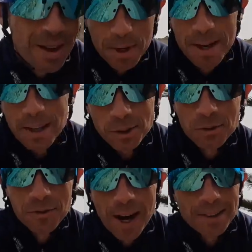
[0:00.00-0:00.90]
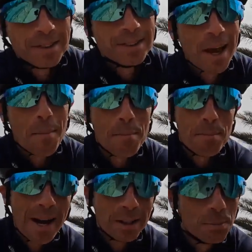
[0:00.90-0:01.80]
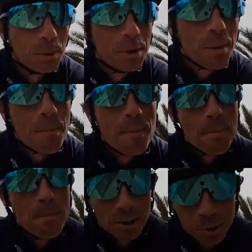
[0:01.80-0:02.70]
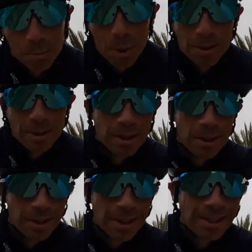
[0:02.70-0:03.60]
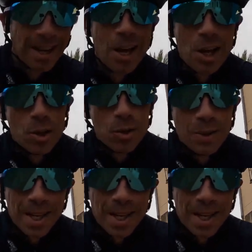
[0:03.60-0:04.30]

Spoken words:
But in actual fact, to get maximal muscle protein synthesis, you